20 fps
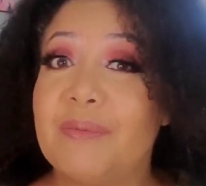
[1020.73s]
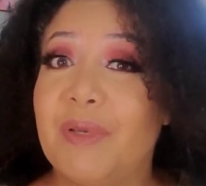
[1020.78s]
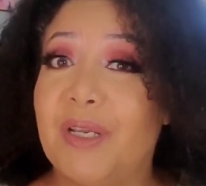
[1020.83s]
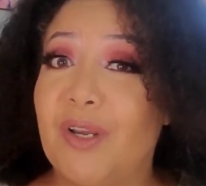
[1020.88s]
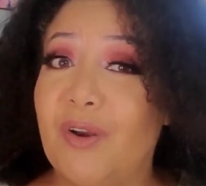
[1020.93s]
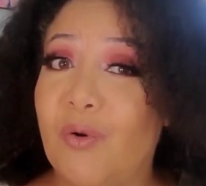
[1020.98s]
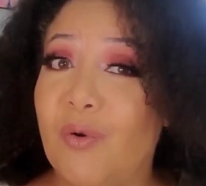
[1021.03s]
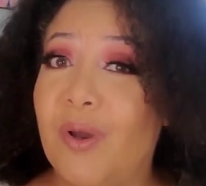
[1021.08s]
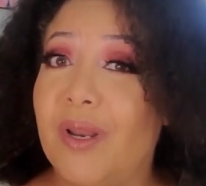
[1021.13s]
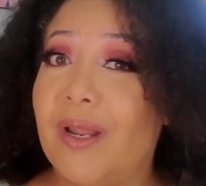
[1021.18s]
been
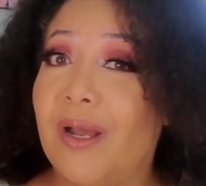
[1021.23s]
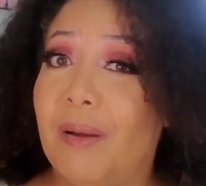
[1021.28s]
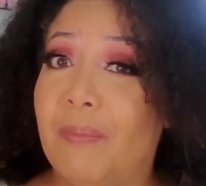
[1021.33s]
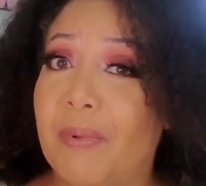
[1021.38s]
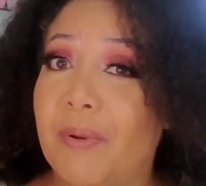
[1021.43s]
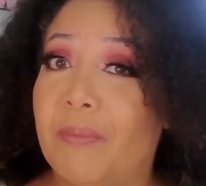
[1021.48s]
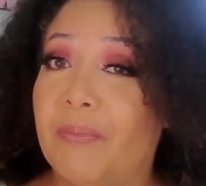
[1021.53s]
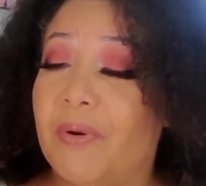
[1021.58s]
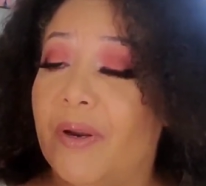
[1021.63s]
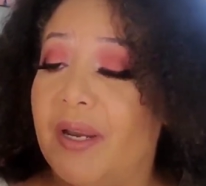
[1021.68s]
going
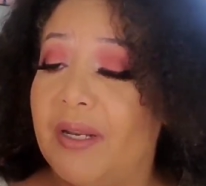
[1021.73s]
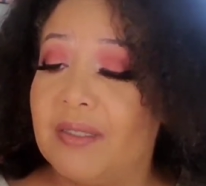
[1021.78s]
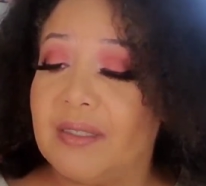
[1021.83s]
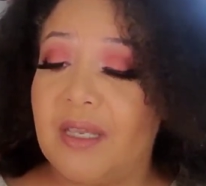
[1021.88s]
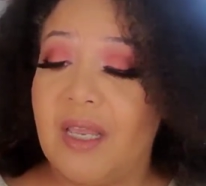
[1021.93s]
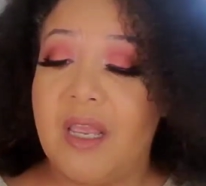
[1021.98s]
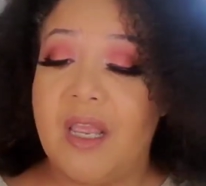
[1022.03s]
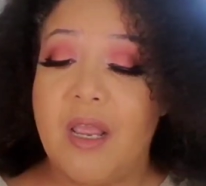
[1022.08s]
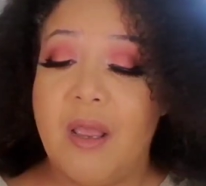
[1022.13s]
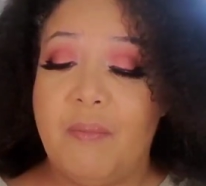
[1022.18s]
up in price.
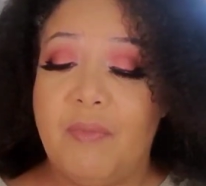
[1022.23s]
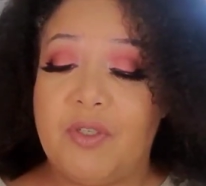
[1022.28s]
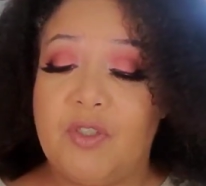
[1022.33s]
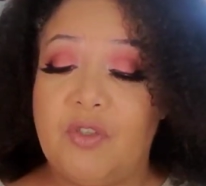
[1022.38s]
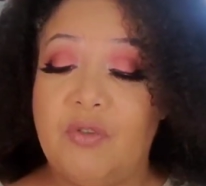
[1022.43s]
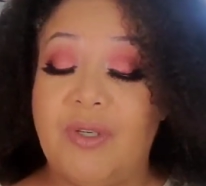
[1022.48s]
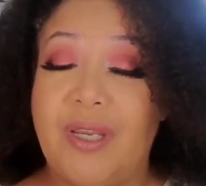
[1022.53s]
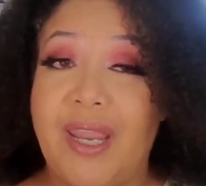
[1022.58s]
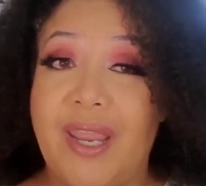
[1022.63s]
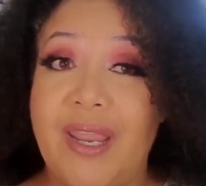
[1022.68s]

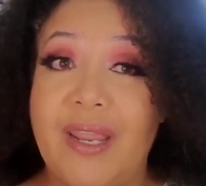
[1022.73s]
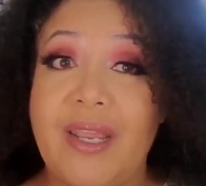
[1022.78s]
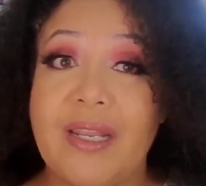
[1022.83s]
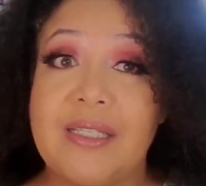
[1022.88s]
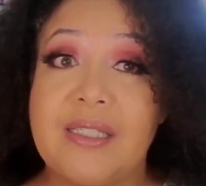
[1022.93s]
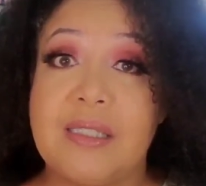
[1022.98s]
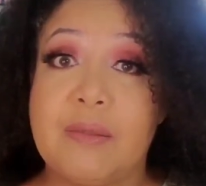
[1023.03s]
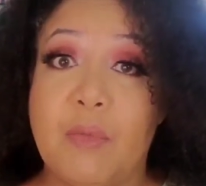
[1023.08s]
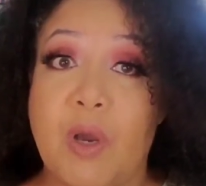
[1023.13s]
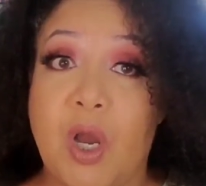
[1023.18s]
But you can
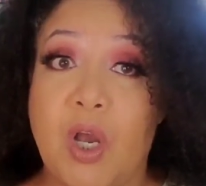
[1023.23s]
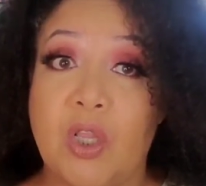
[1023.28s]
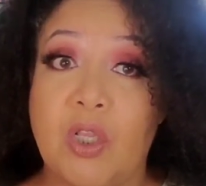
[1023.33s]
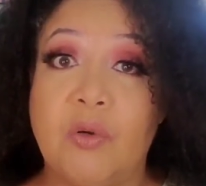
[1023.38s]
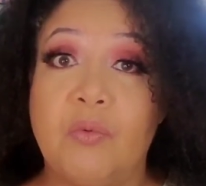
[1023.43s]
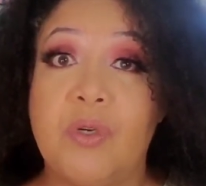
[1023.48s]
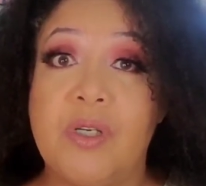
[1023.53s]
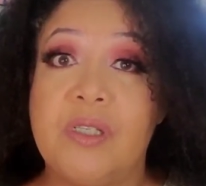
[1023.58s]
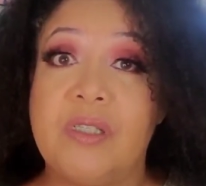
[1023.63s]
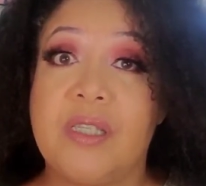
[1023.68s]
get
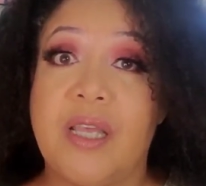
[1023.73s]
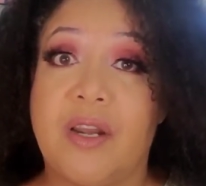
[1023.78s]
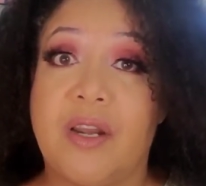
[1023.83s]
smaller ones